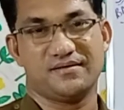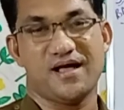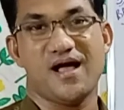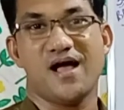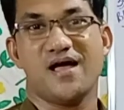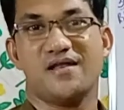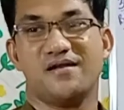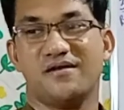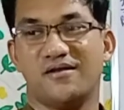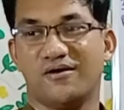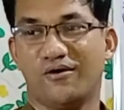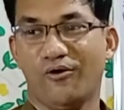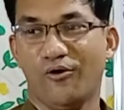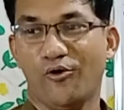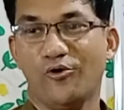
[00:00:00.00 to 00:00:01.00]
And
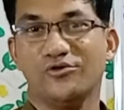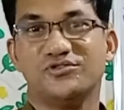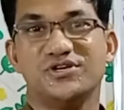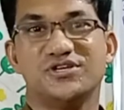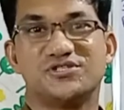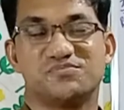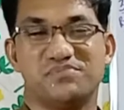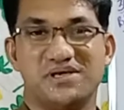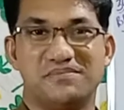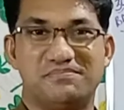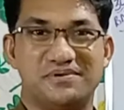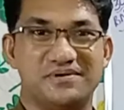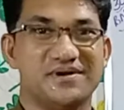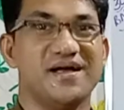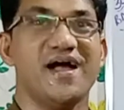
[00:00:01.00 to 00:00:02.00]
all these
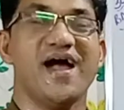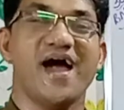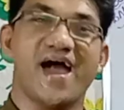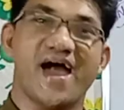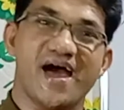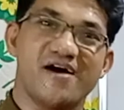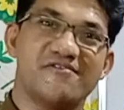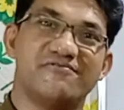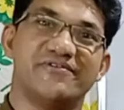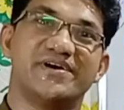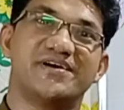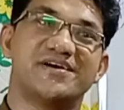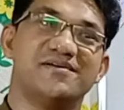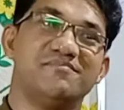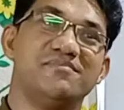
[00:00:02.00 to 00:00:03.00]
people have
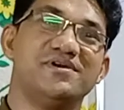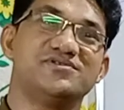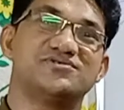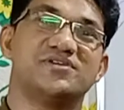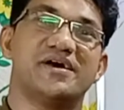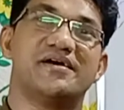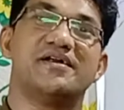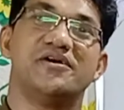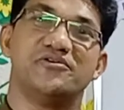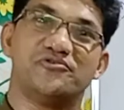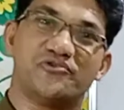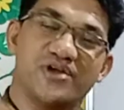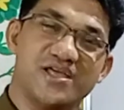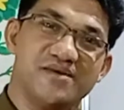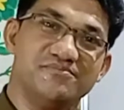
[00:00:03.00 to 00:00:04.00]
accomplished their
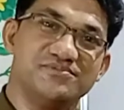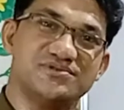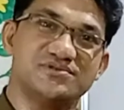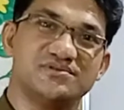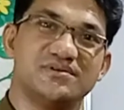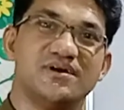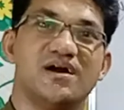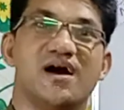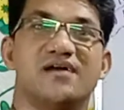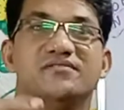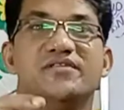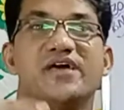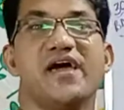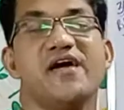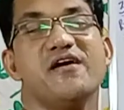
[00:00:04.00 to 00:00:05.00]
dreams, and
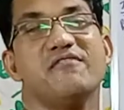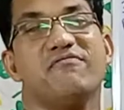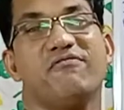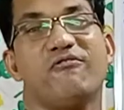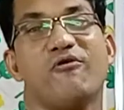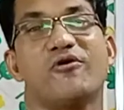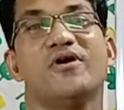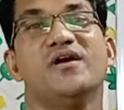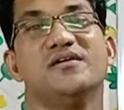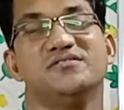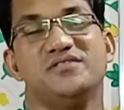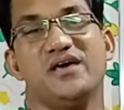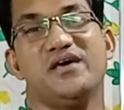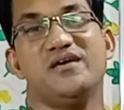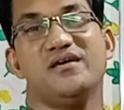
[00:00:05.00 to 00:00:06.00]
therefore
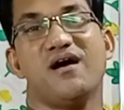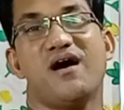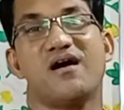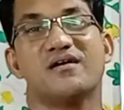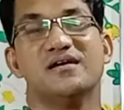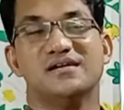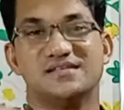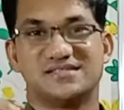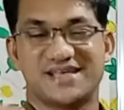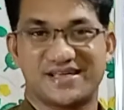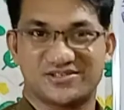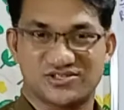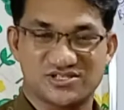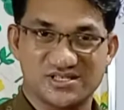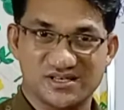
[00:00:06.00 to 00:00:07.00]
they are
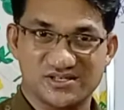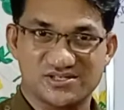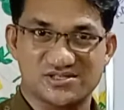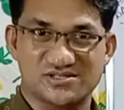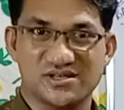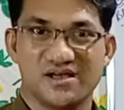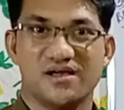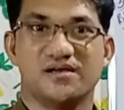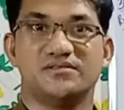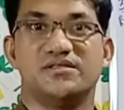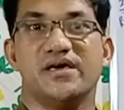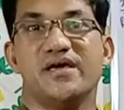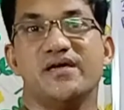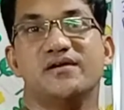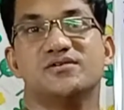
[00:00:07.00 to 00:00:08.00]
success.
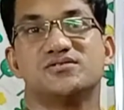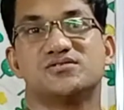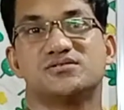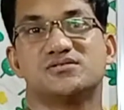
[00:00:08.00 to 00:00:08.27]
They